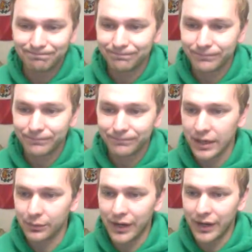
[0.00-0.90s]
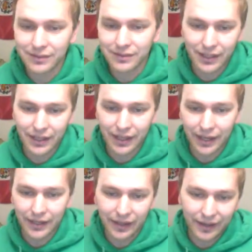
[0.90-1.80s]
was that Ranta
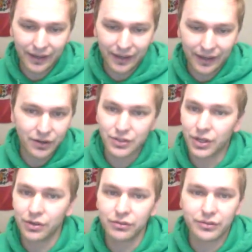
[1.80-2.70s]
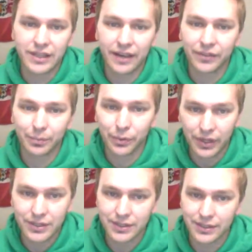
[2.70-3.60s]
at Arizona, who's having a pretty
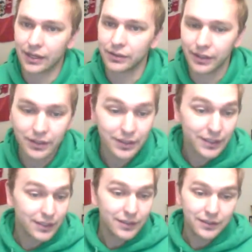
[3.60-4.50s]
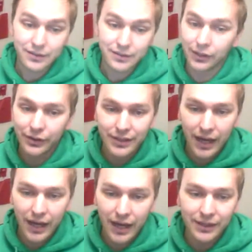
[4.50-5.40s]
stellar
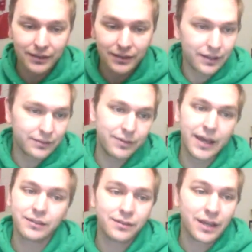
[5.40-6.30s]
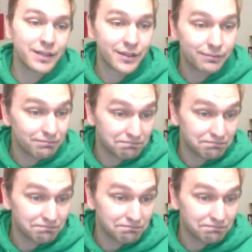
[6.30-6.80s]
time, and that doesn't,